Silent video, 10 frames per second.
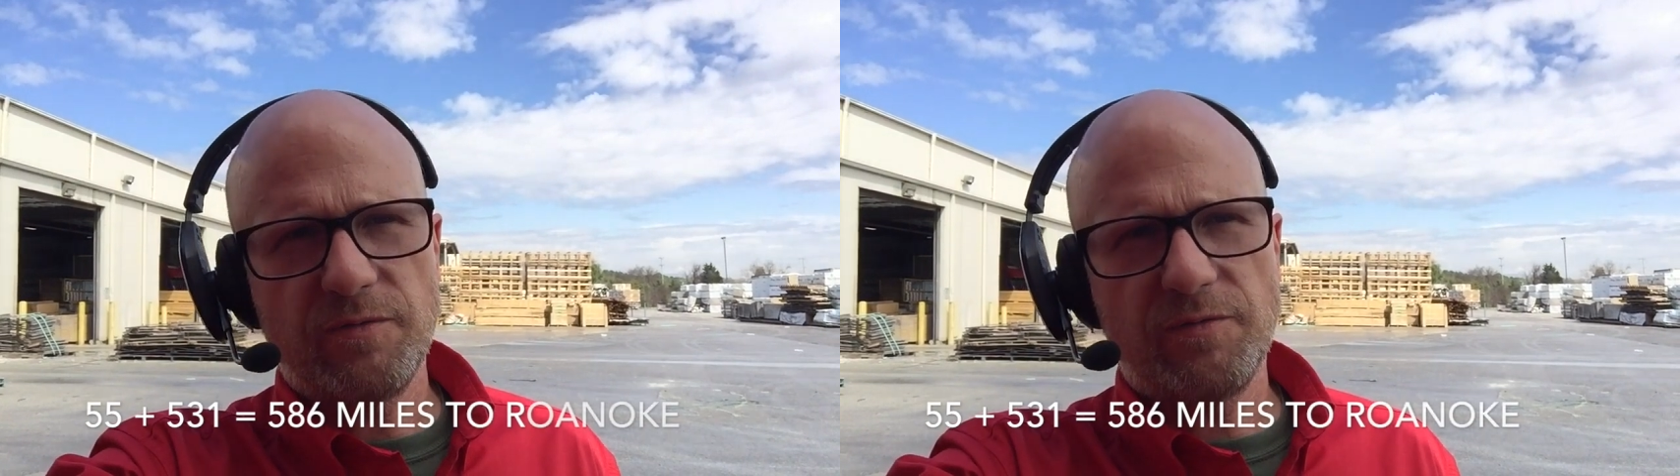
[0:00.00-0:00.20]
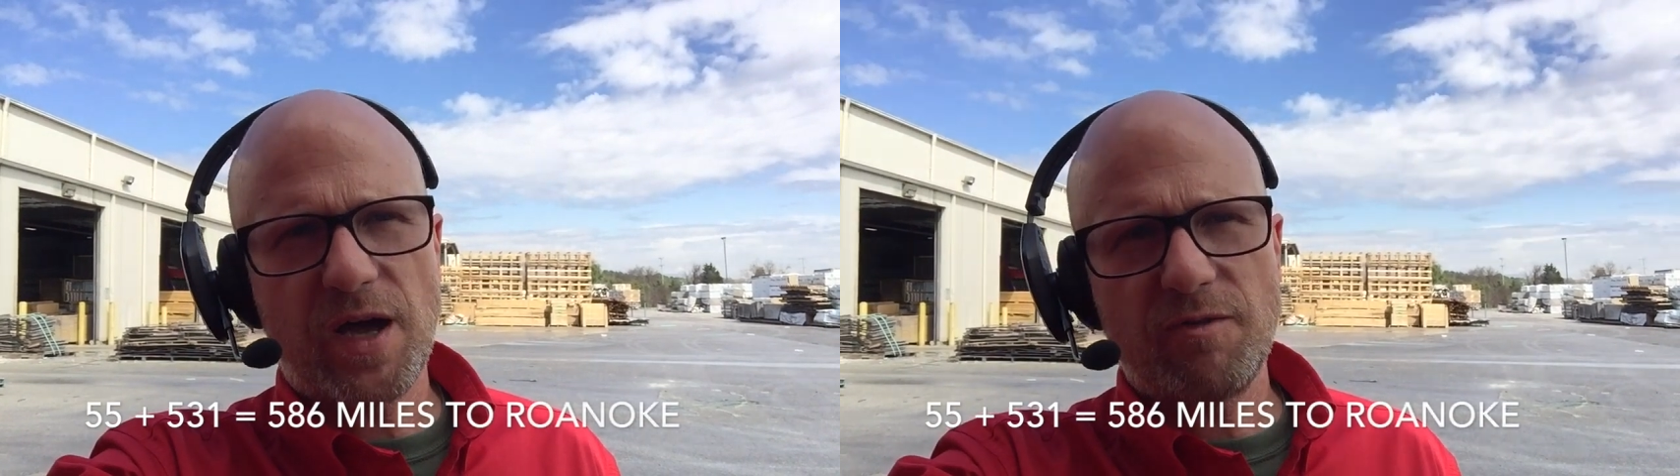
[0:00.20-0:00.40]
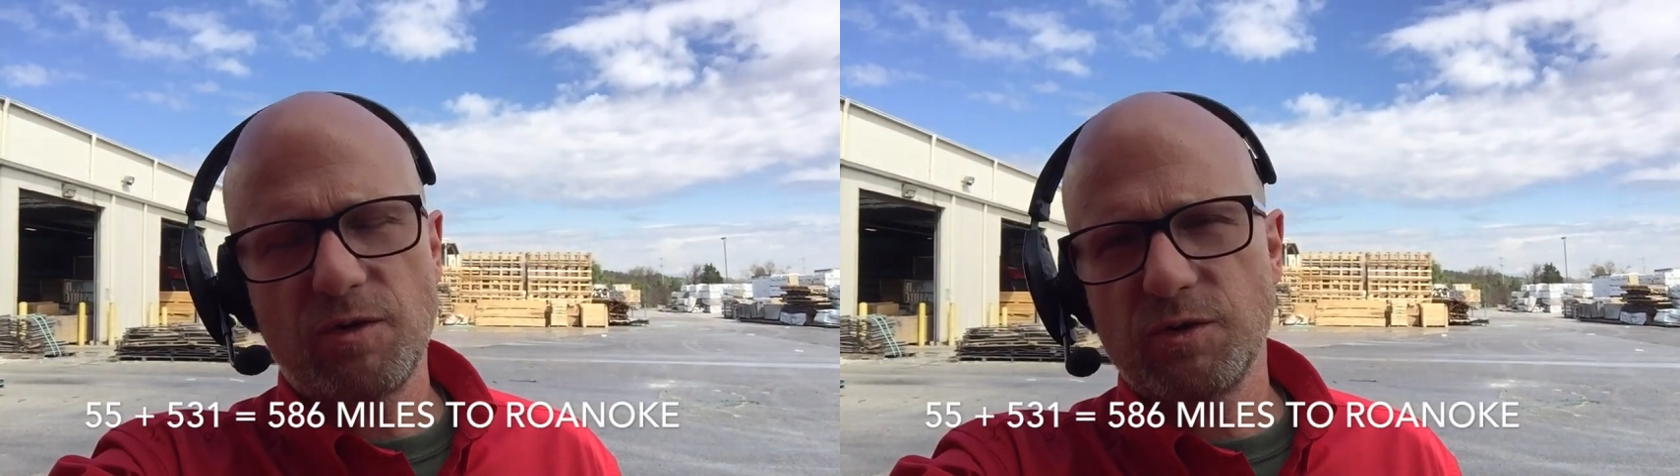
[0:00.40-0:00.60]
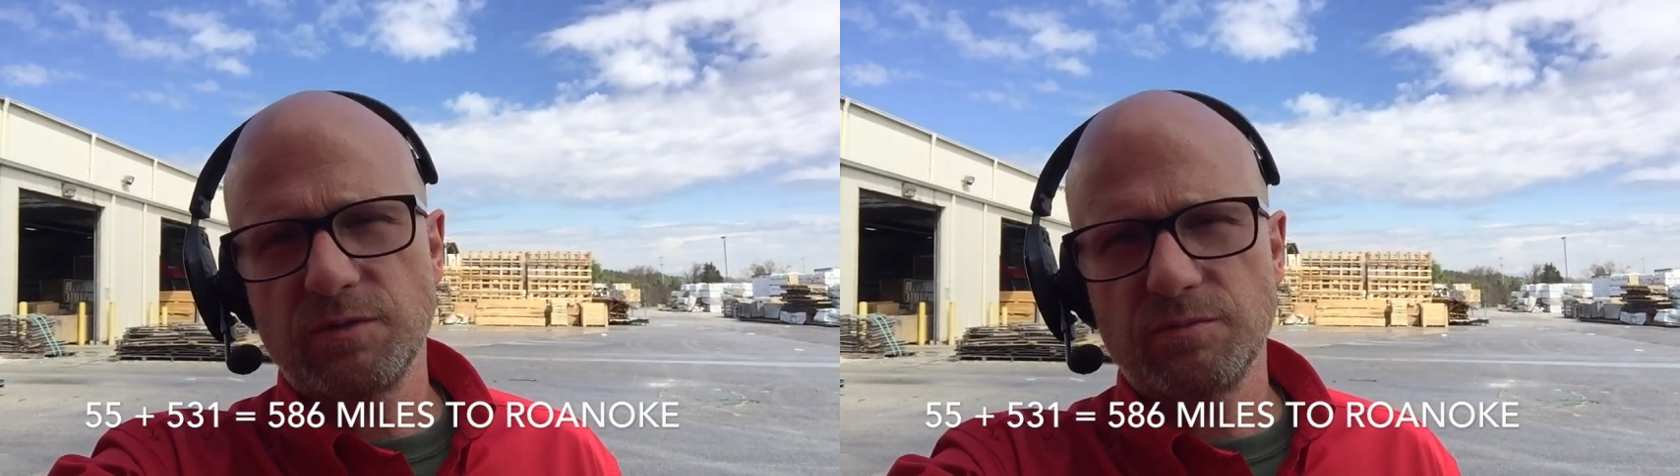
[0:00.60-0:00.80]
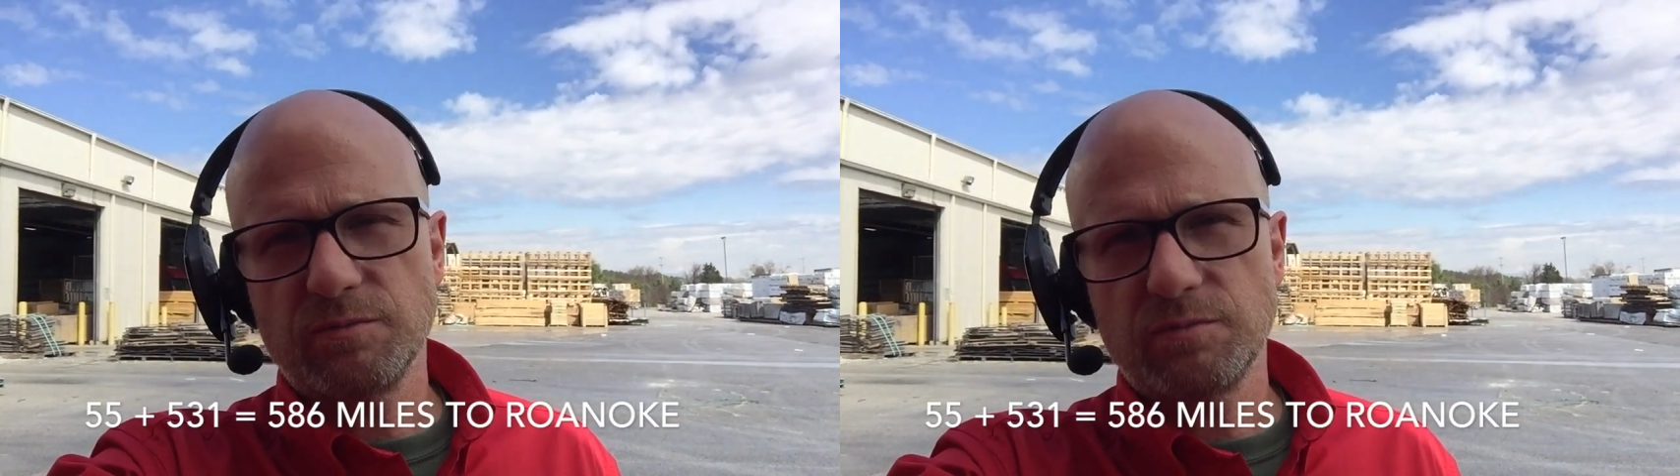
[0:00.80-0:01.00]

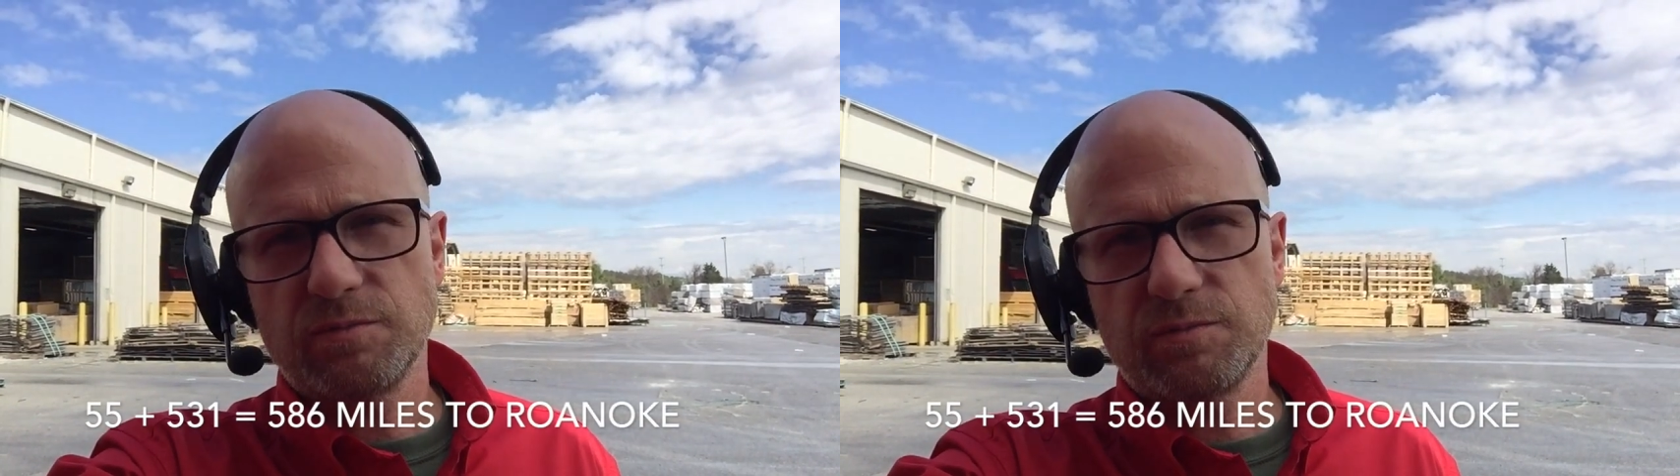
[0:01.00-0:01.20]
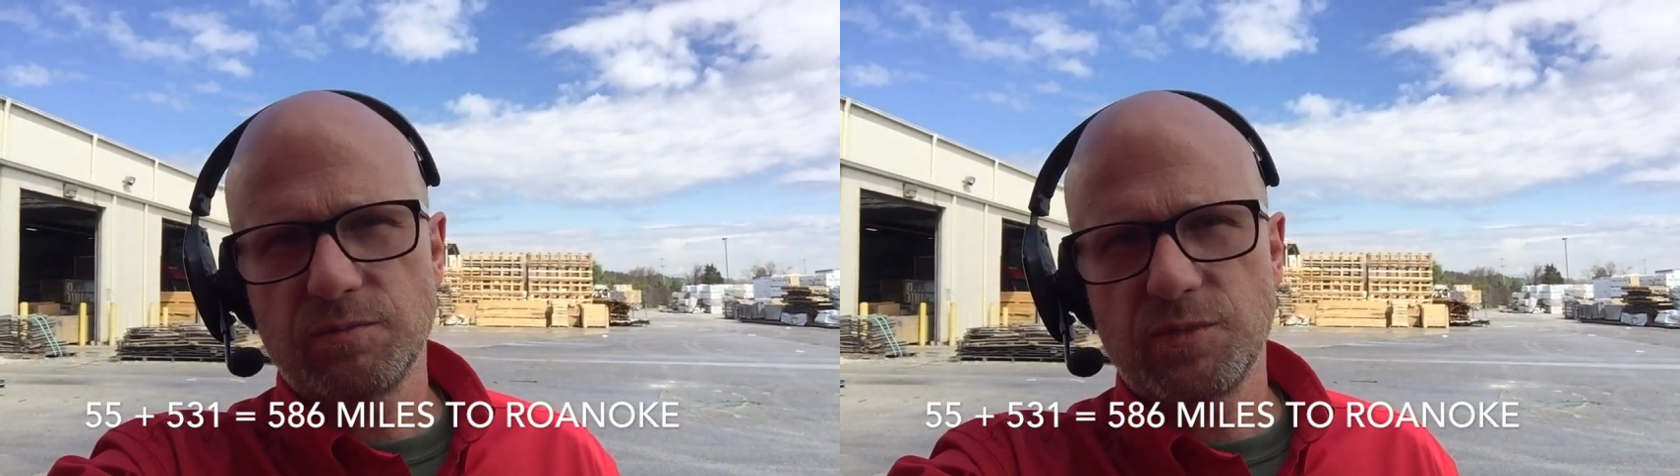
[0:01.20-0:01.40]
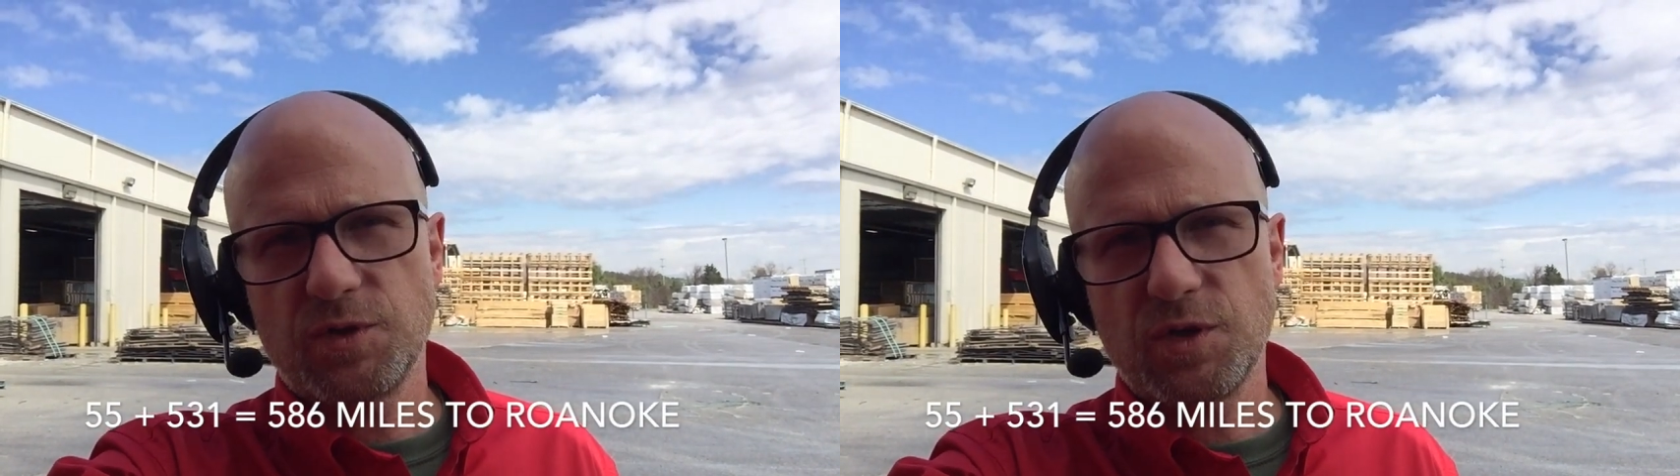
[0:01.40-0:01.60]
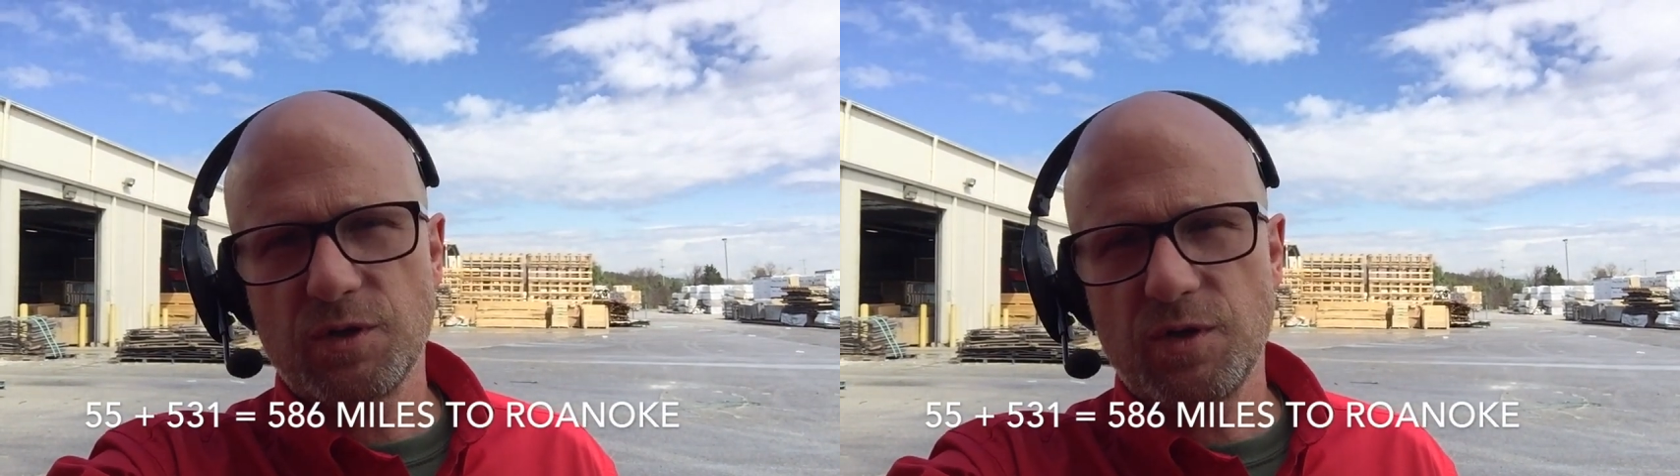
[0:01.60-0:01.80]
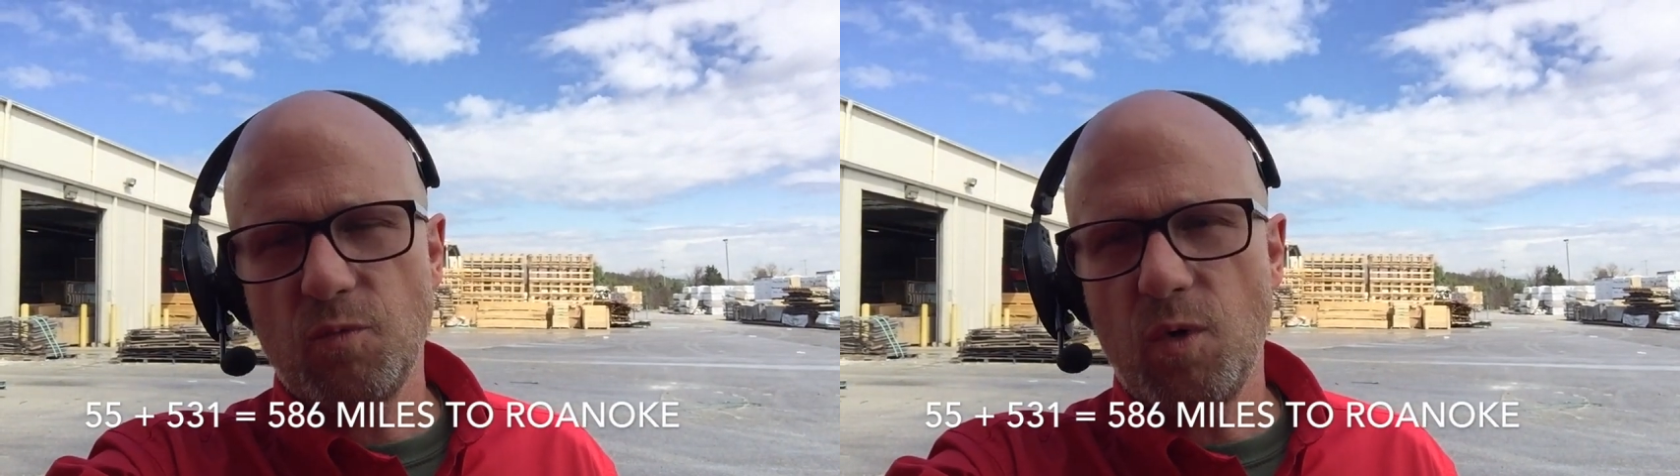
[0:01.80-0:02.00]

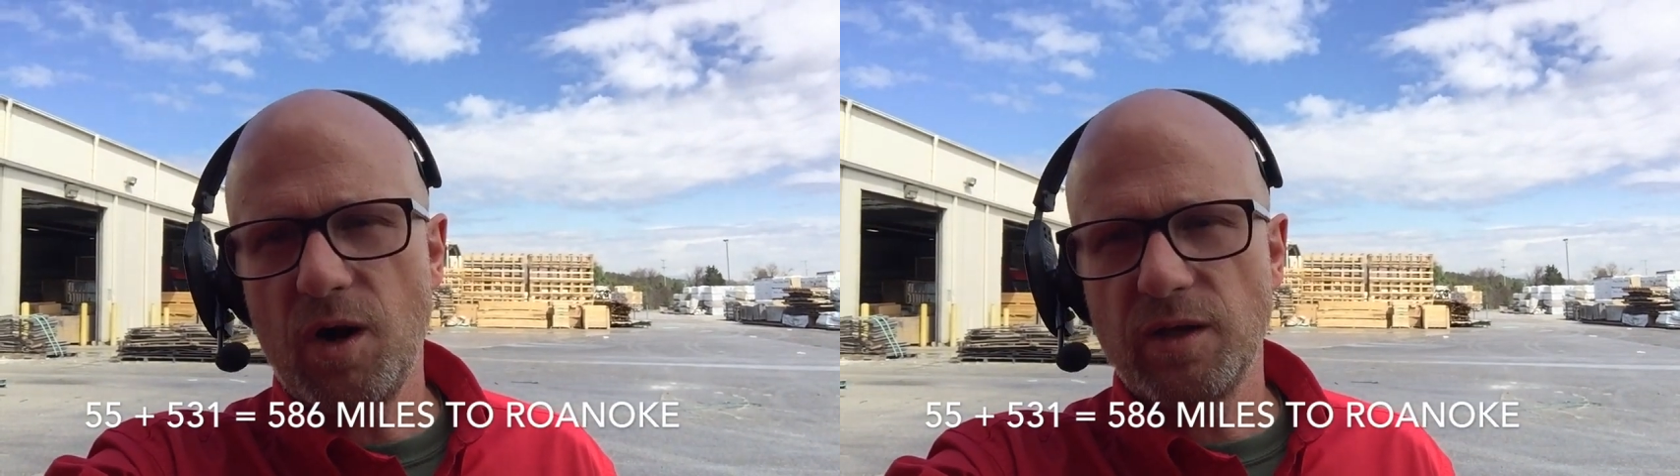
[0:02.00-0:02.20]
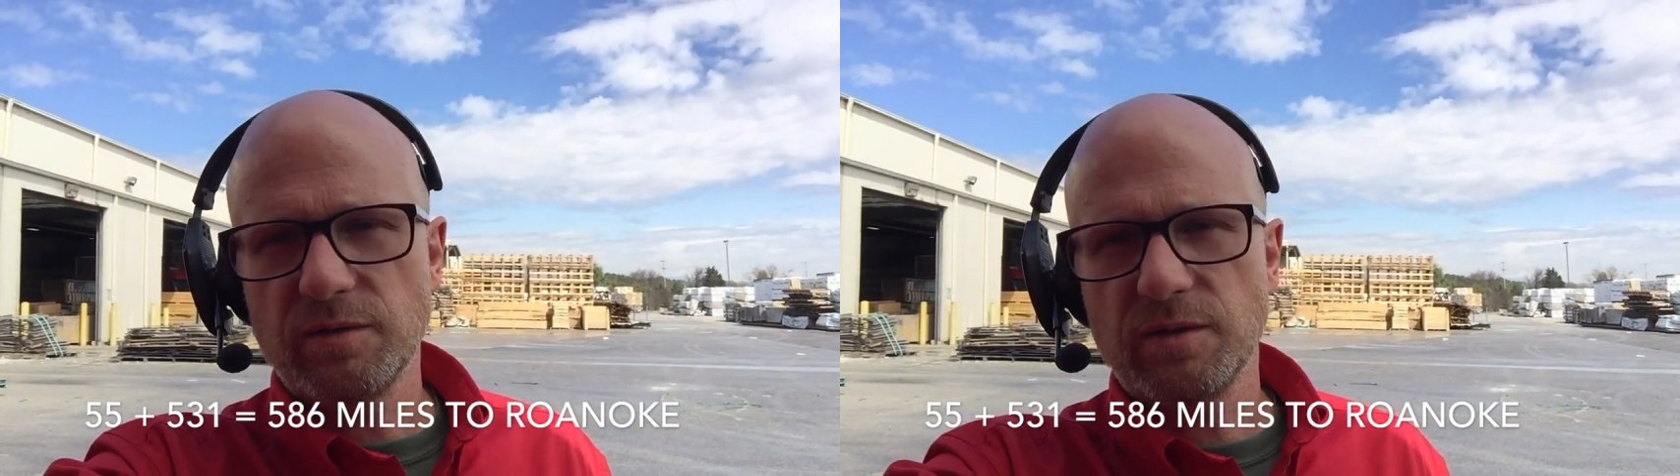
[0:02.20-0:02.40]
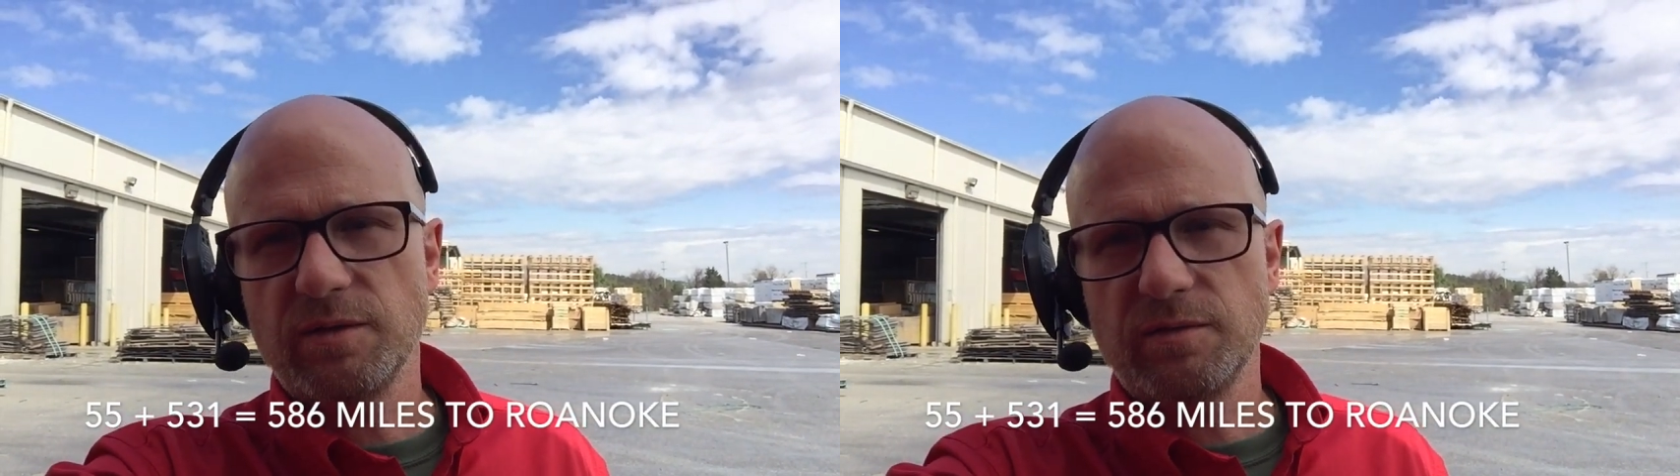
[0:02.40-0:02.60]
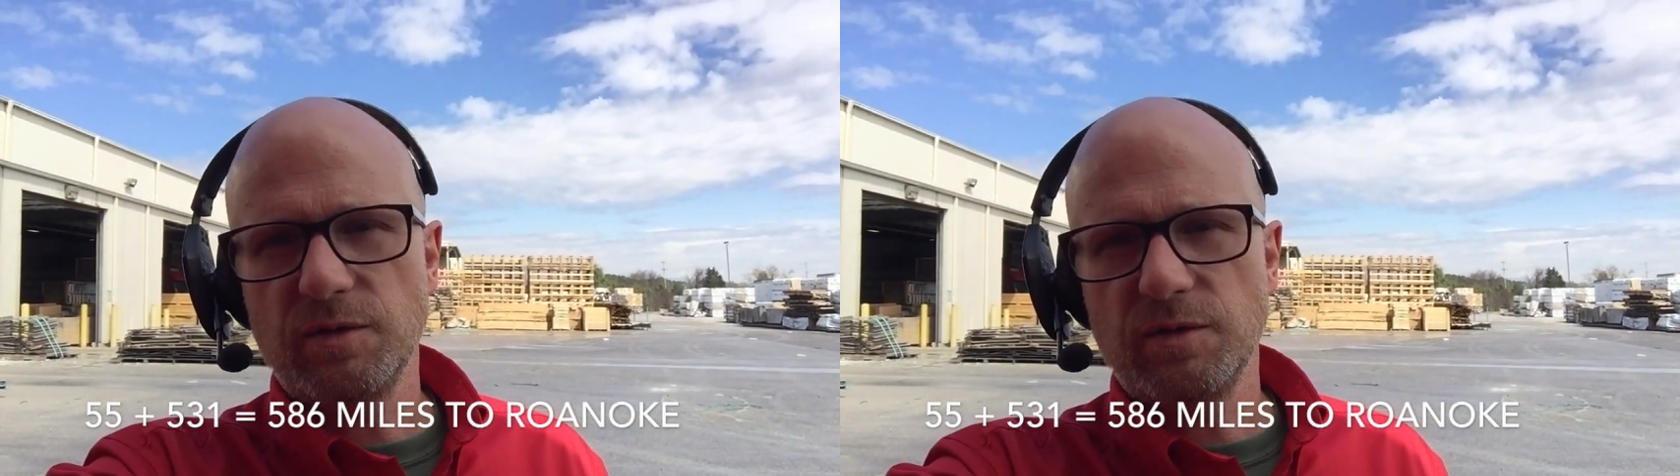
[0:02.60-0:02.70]
531